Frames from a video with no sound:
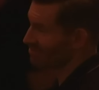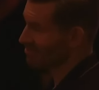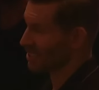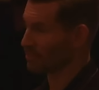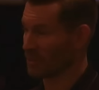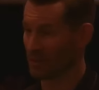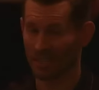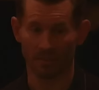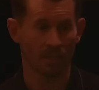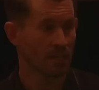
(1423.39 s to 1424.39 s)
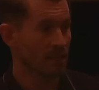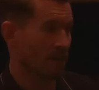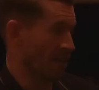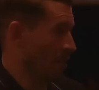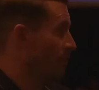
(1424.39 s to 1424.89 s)
Let's be real.
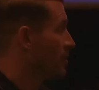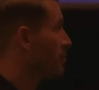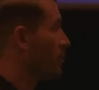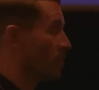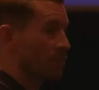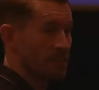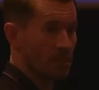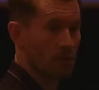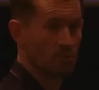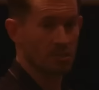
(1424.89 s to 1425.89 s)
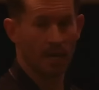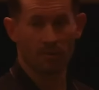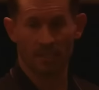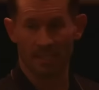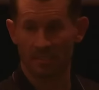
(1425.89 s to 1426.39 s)
I'd love it to be real. If I took cold
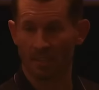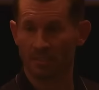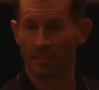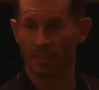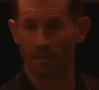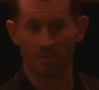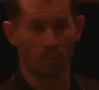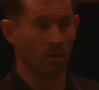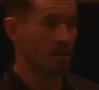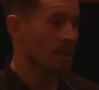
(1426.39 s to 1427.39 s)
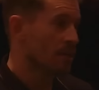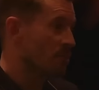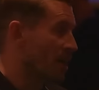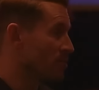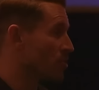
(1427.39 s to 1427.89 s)
showers, I could sell ten times more,
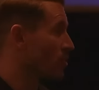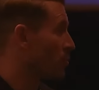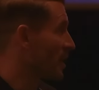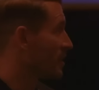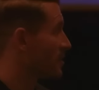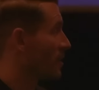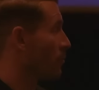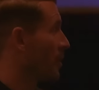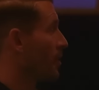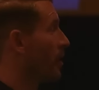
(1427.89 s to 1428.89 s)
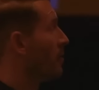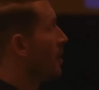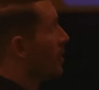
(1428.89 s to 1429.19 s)
but I'm just a realistic weirdo.